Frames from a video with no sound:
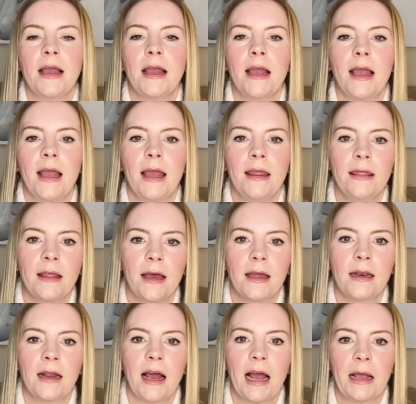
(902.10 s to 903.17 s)
And
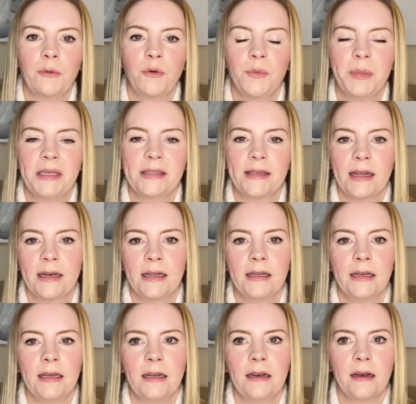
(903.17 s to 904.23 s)
then I will be sending
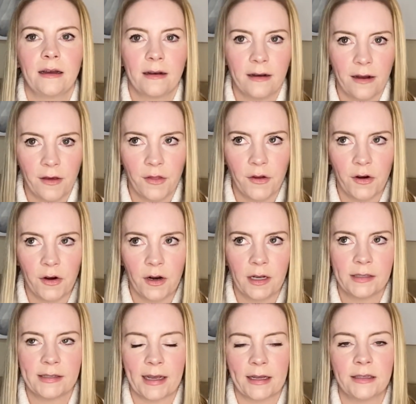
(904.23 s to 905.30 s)
in a
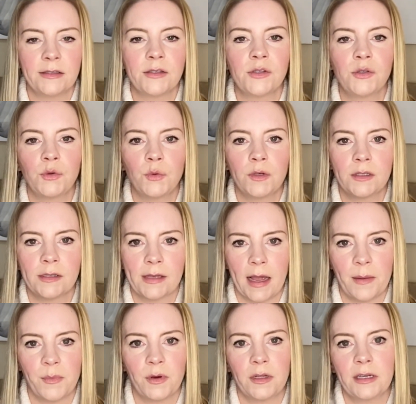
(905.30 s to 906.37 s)
second stool
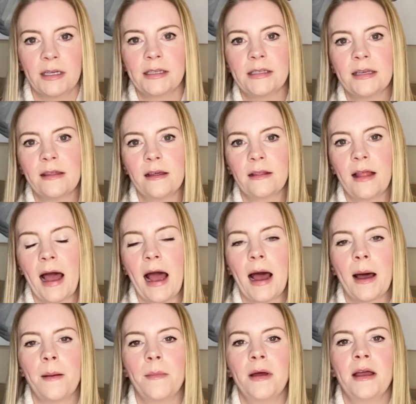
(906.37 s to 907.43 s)
sample into the
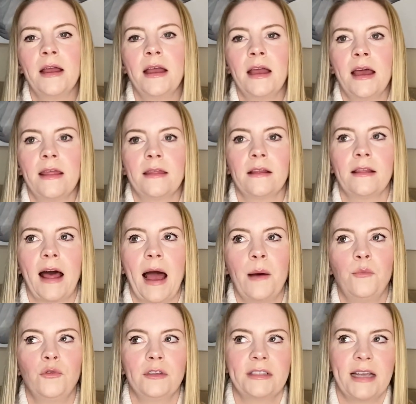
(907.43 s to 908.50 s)
lab. The lab
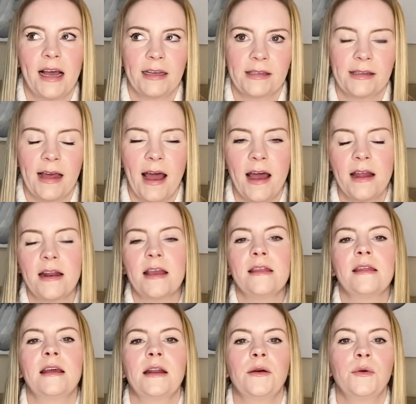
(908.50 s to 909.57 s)
will test that, and
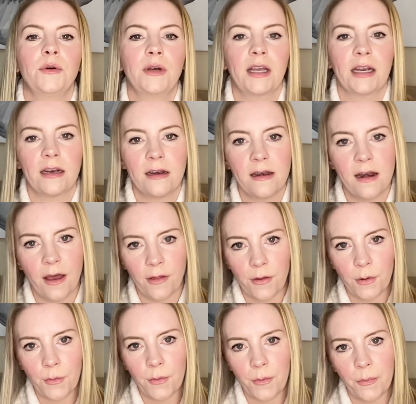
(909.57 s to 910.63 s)
then I will get
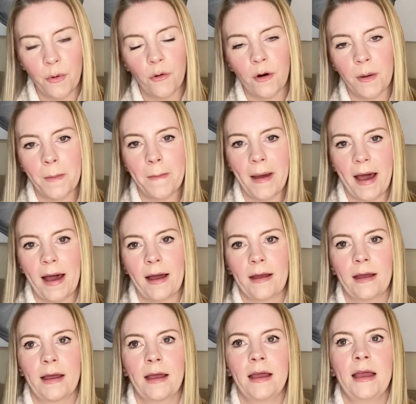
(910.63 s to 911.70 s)
another report back.